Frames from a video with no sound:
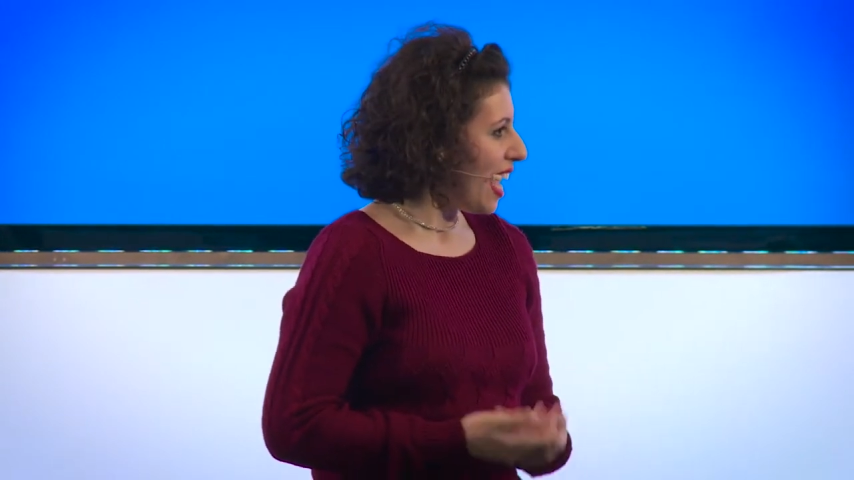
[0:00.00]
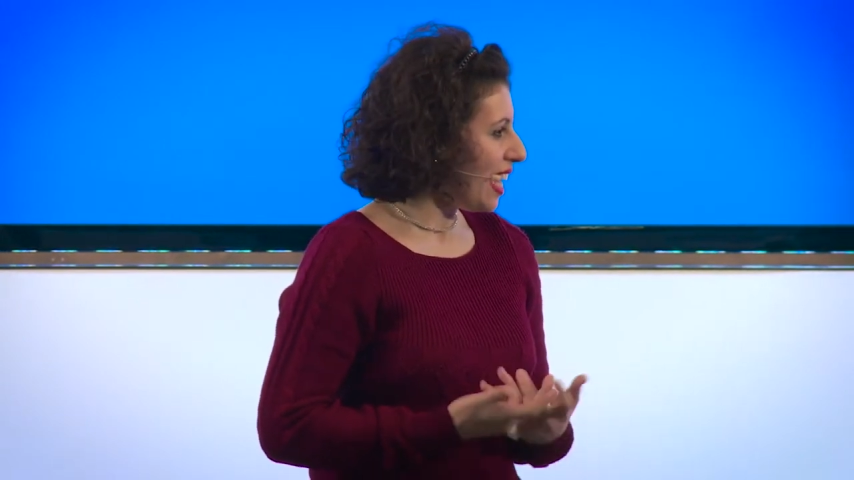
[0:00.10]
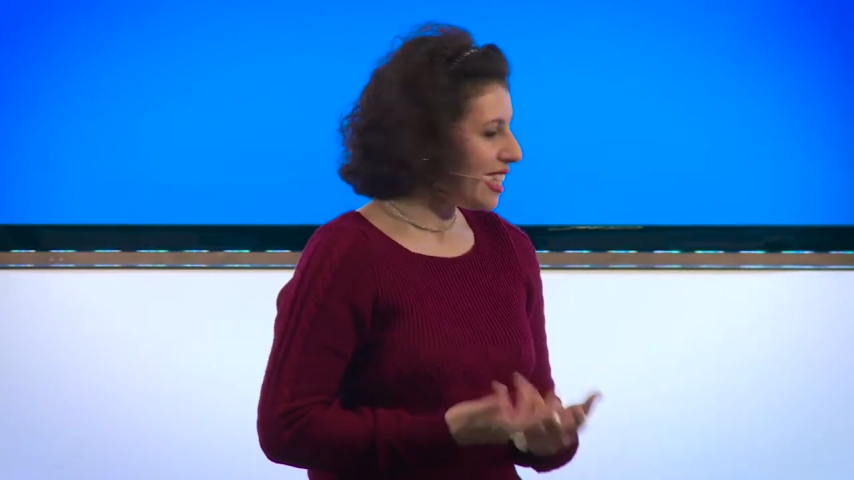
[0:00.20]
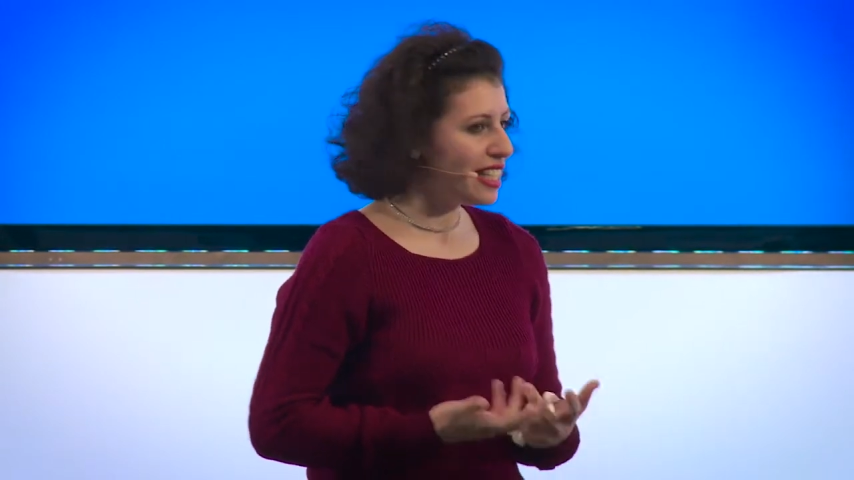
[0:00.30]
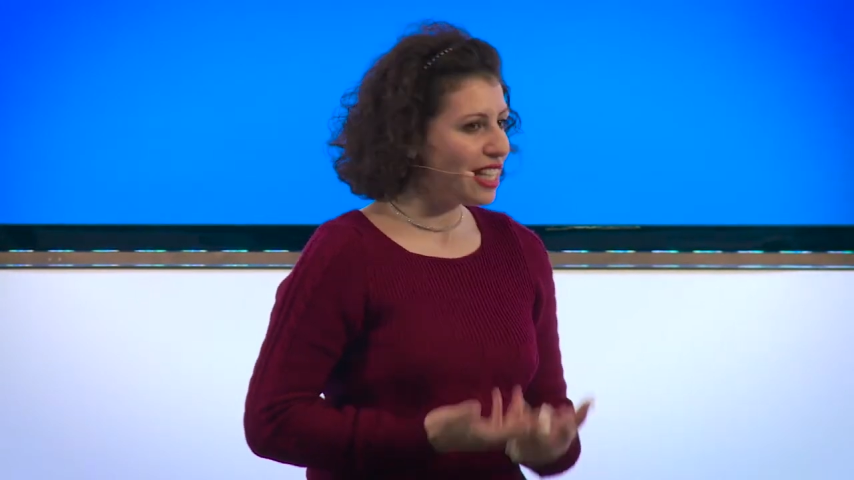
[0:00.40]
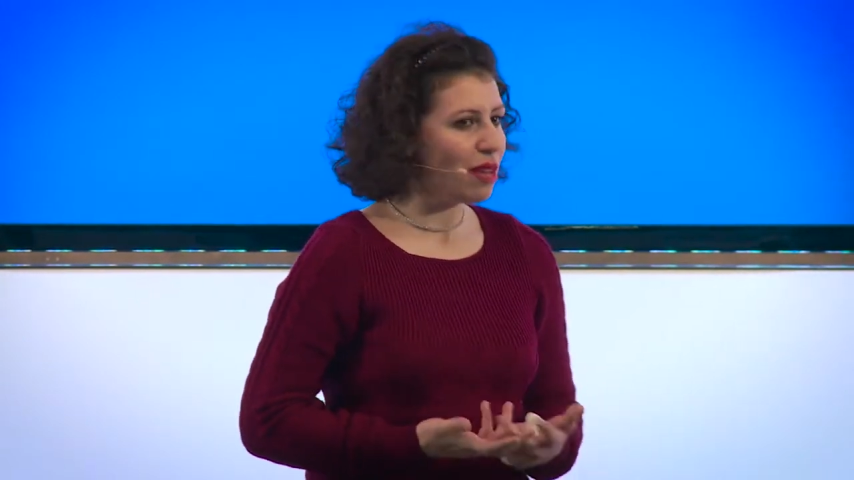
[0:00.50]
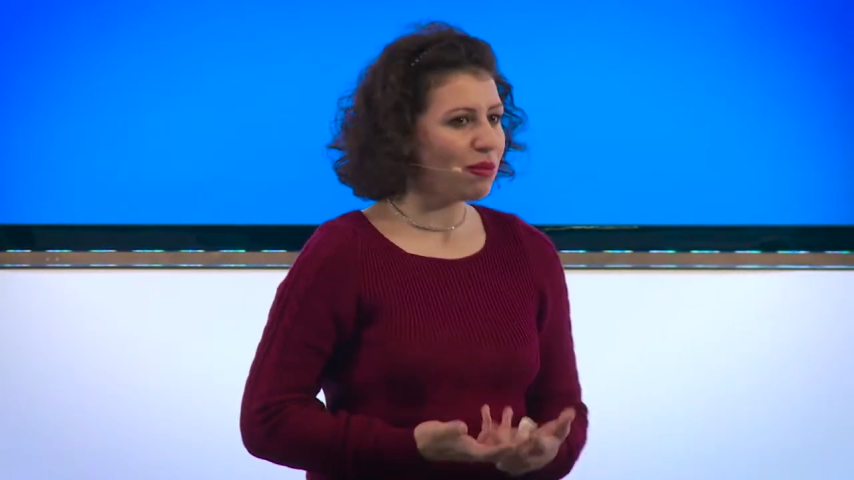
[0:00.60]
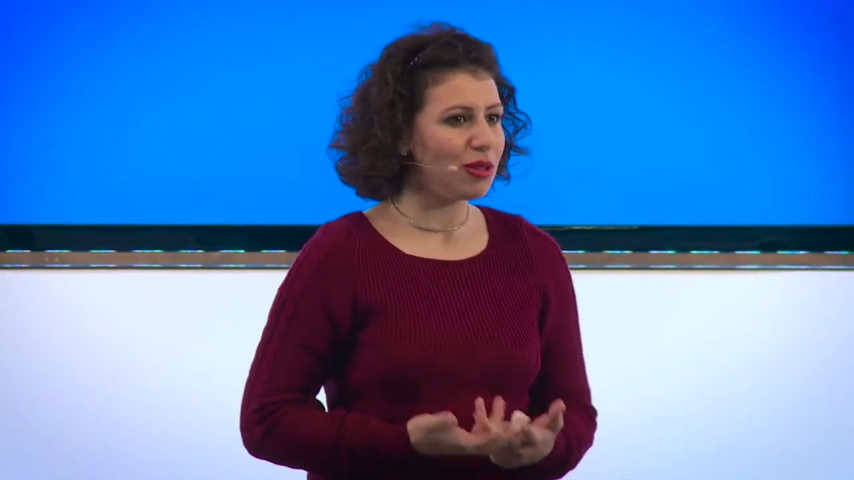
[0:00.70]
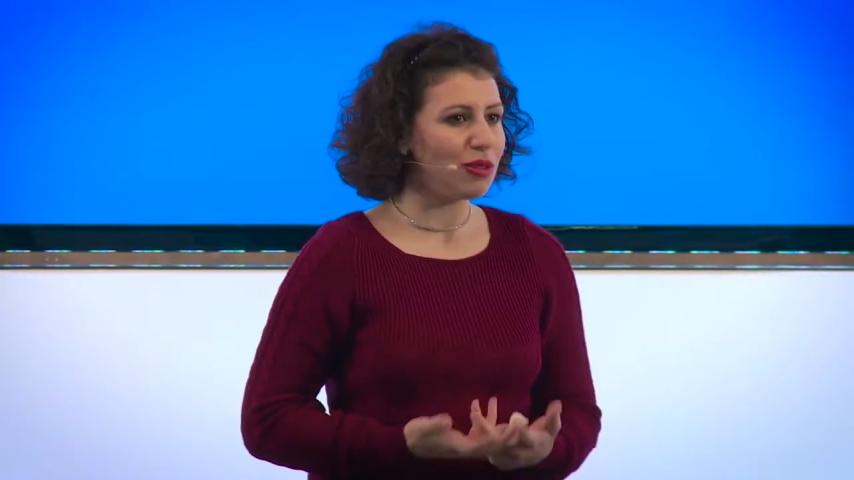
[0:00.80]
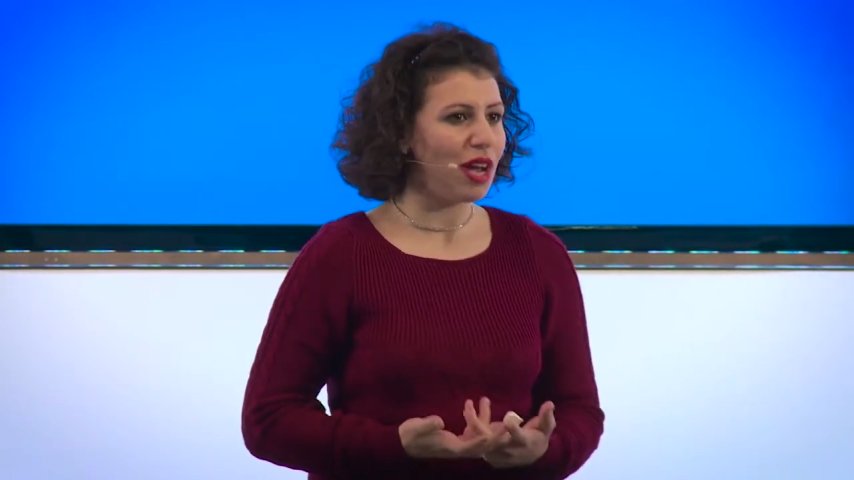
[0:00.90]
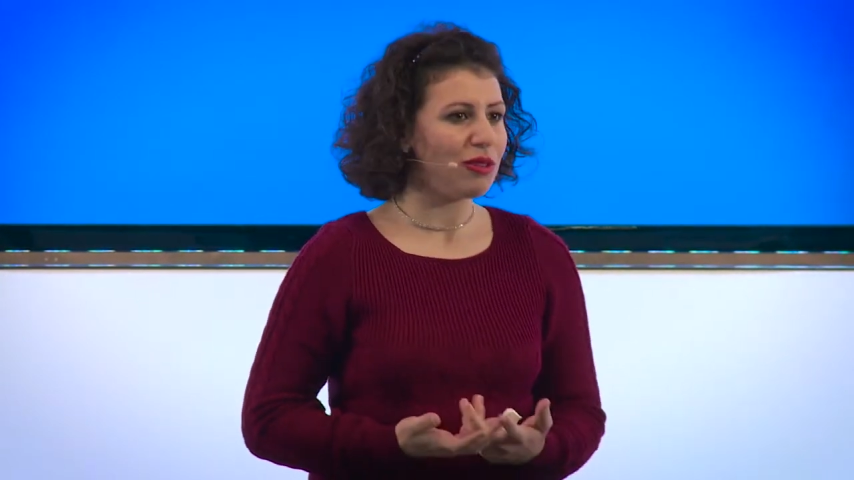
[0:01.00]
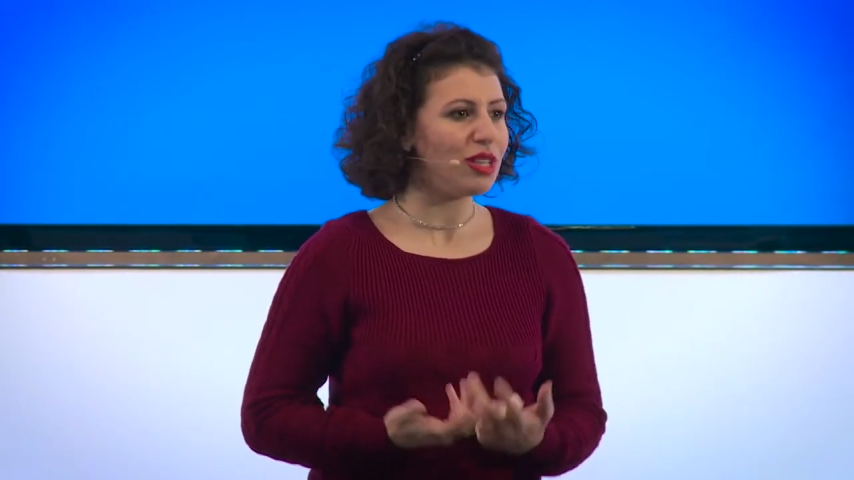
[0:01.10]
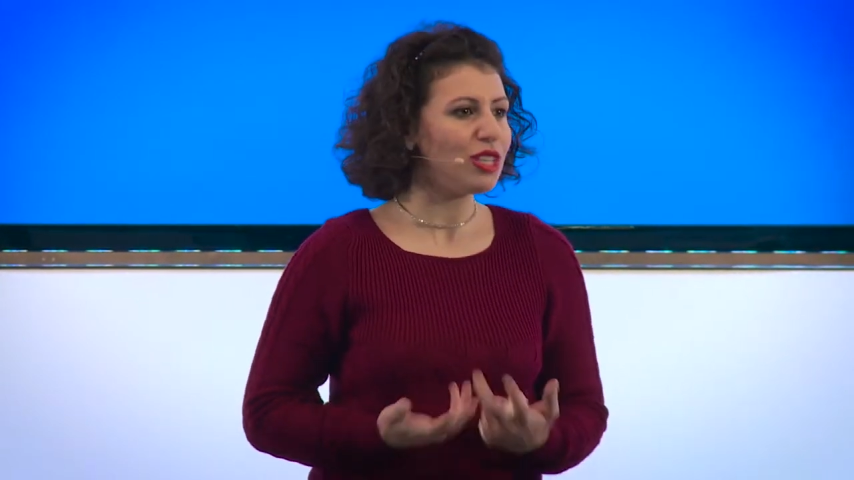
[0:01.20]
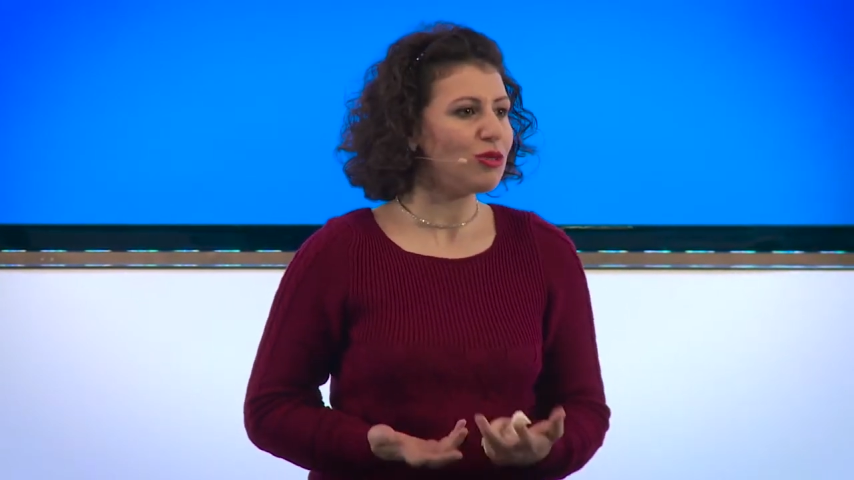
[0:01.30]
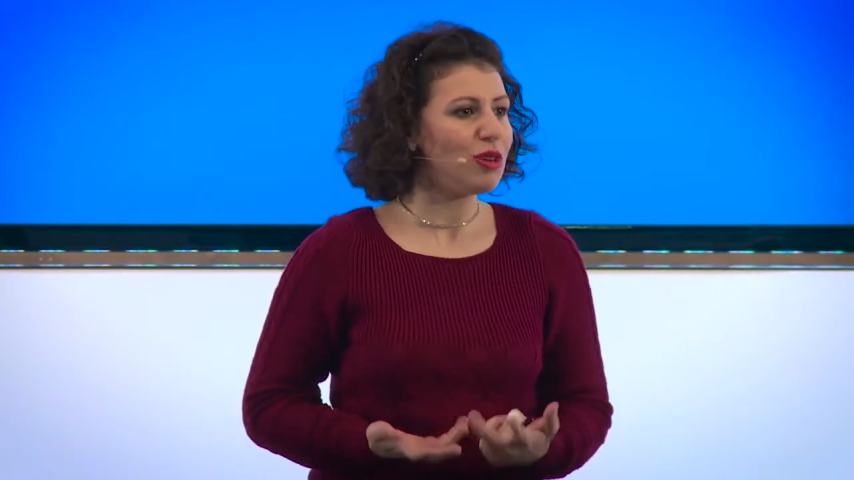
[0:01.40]
And a stable ground
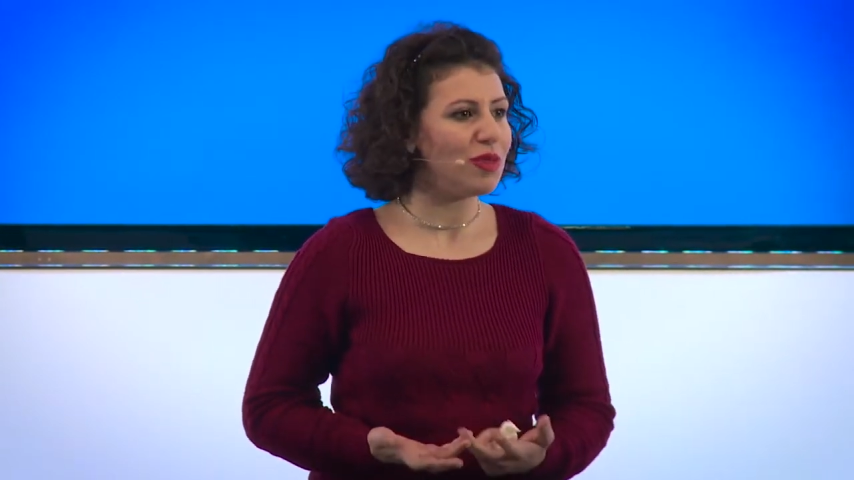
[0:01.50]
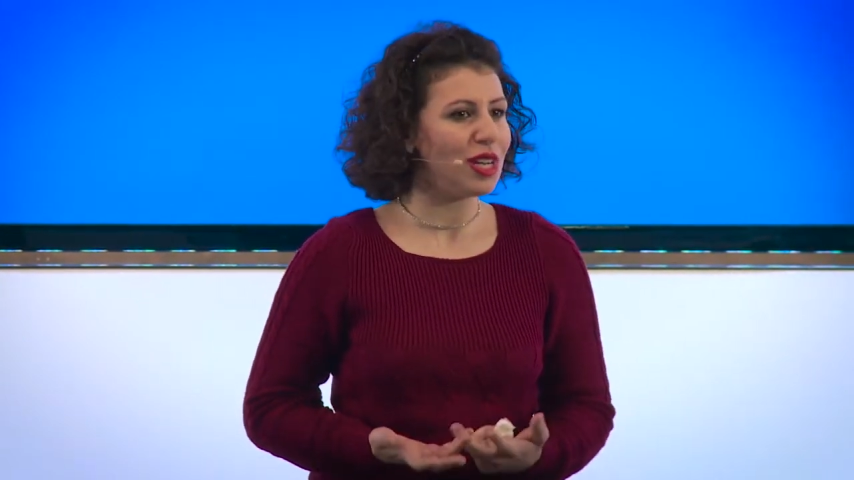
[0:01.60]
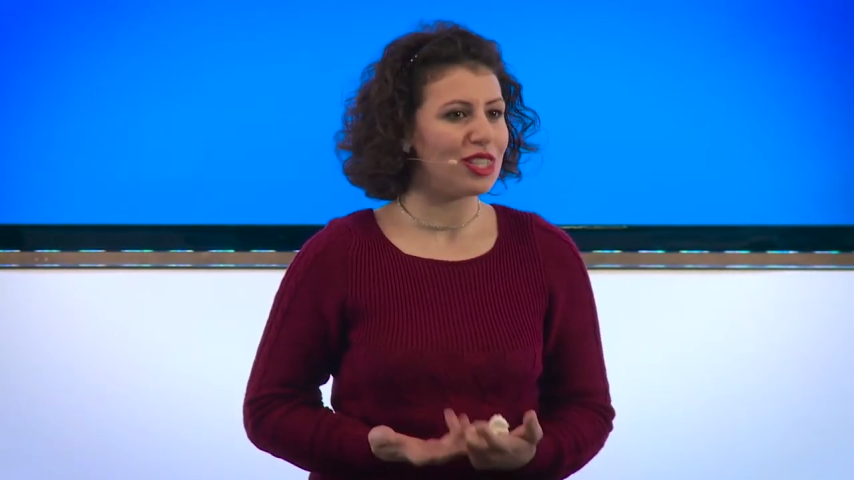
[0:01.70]
is what my